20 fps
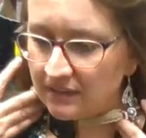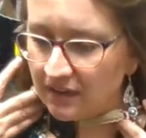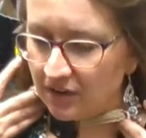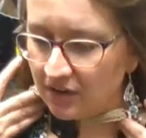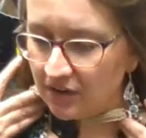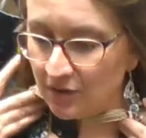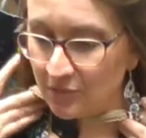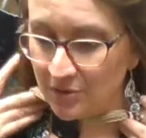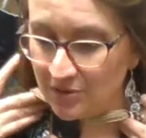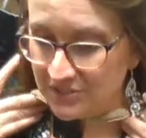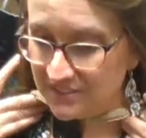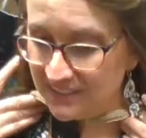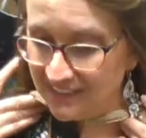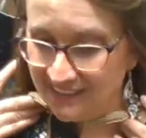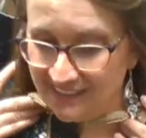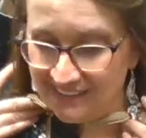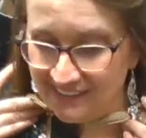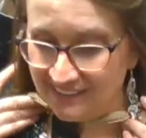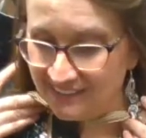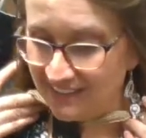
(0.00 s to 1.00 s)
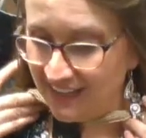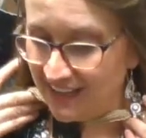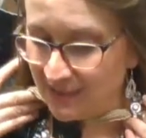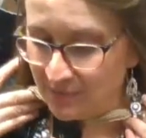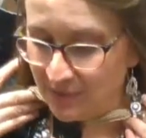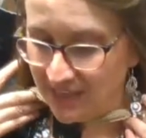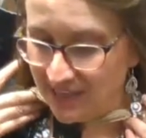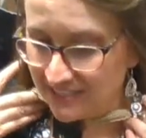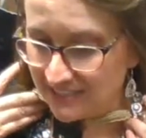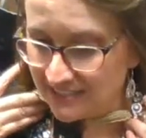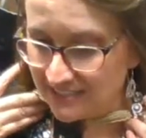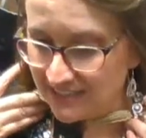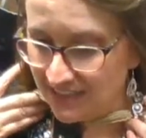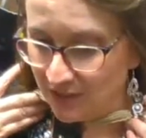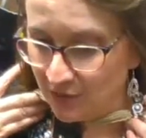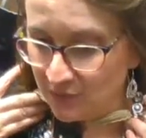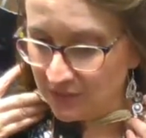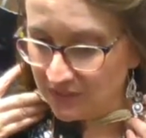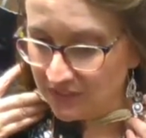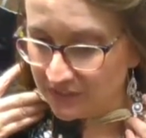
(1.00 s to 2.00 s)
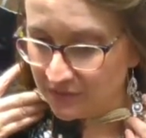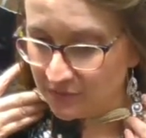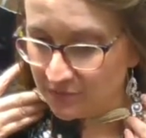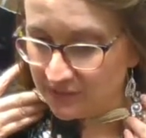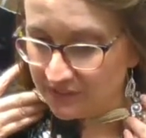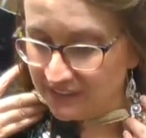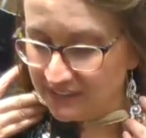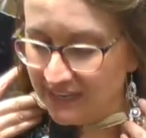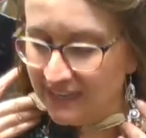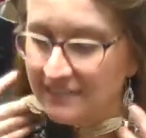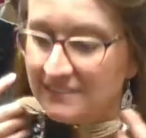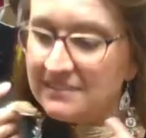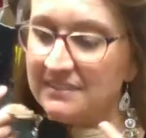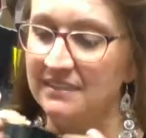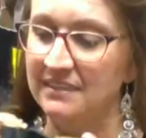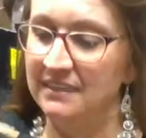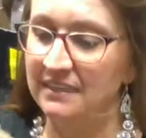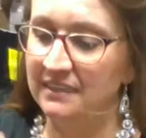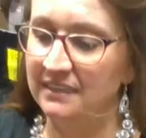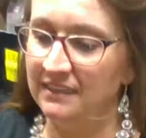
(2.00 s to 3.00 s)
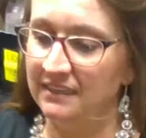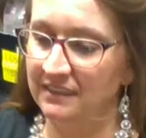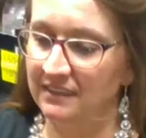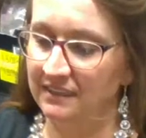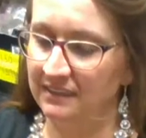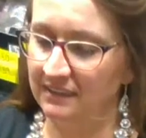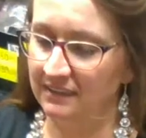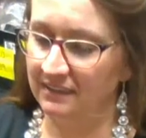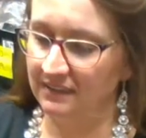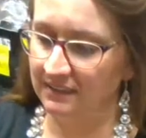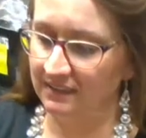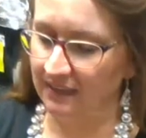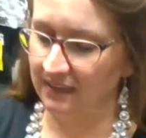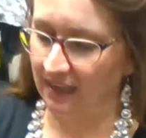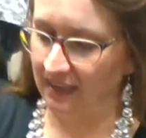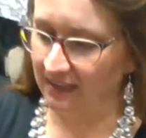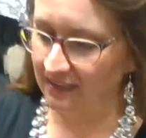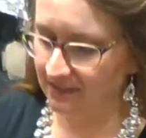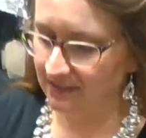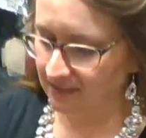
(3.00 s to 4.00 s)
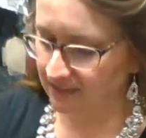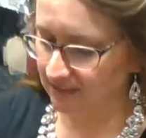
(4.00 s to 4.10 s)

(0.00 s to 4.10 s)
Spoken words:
or almost any like pastel would look really nice. Okay,